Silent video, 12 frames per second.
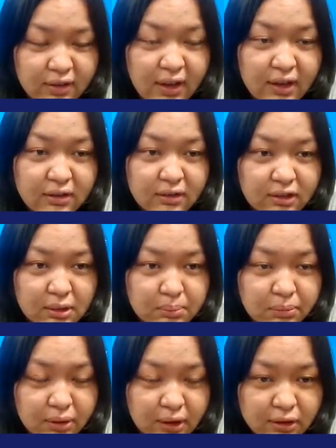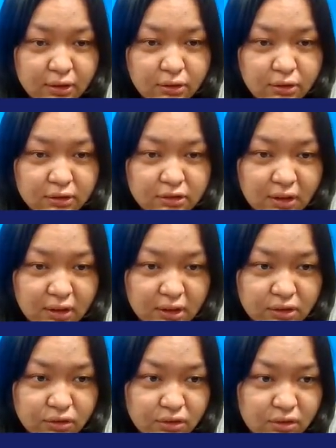and some practical
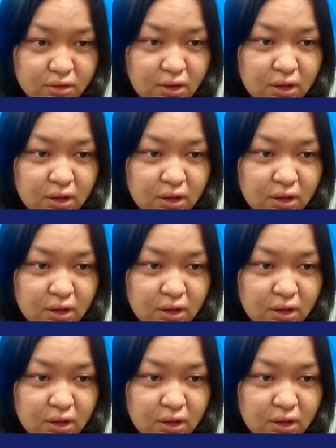challenges.